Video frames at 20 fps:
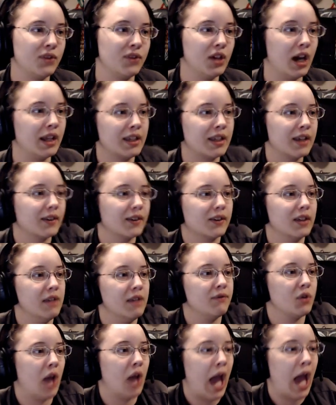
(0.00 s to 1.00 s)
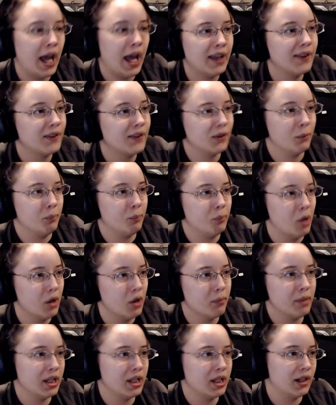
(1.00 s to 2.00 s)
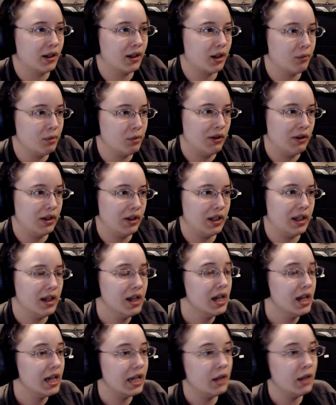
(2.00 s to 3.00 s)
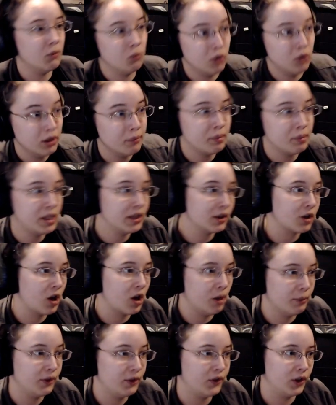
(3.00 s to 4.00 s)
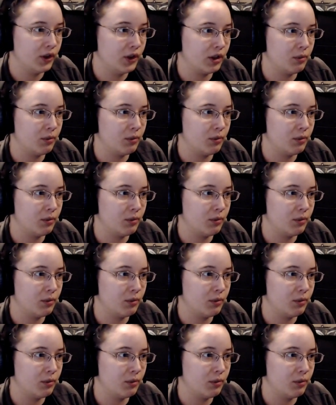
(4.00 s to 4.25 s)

I guess if you had to put me in a community, it would be the commentary